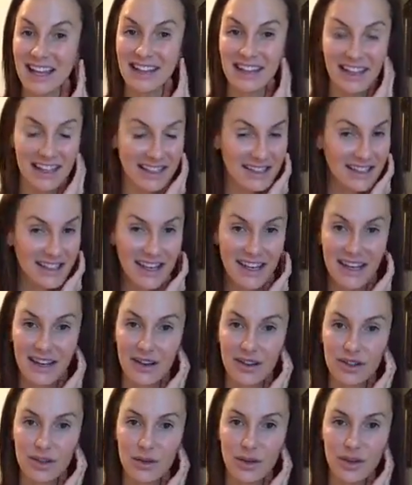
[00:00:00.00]
That's it.
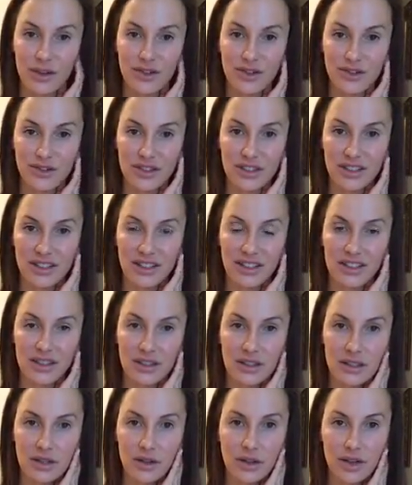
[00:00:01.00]
To 100.
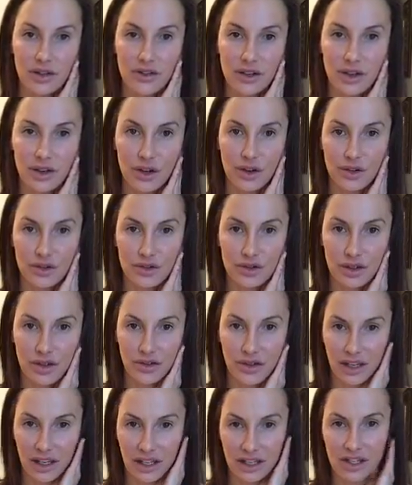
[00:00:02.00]
Till you've done 100 of
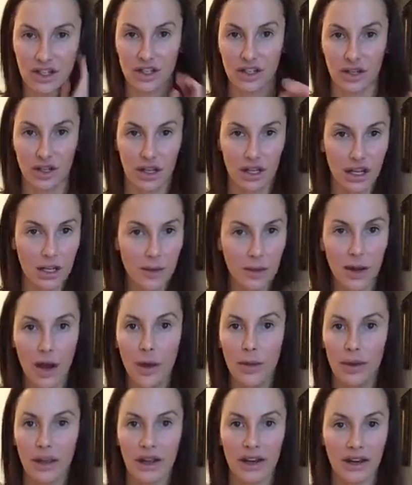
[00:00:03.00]
each. So you keep
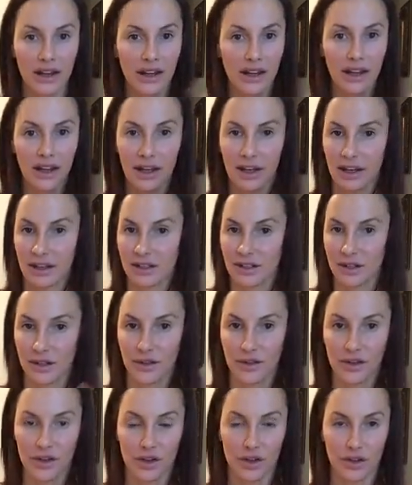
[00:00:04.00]
going until you've
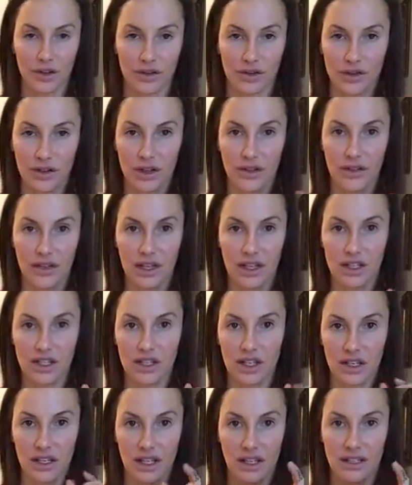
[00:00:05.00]
done 100 of each,
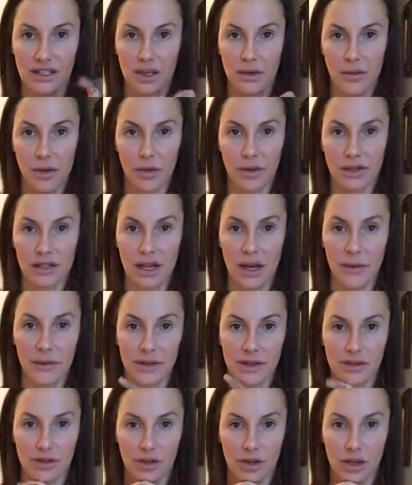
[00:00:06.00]
and then tell me what time it
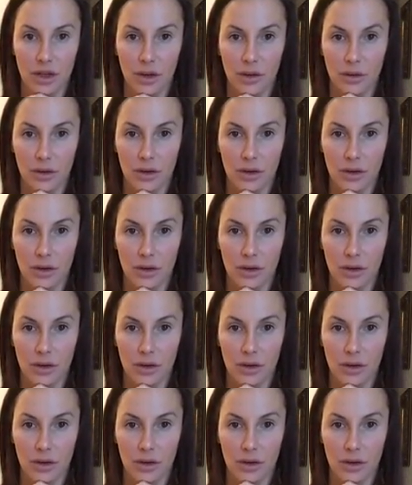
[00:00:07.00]
took you.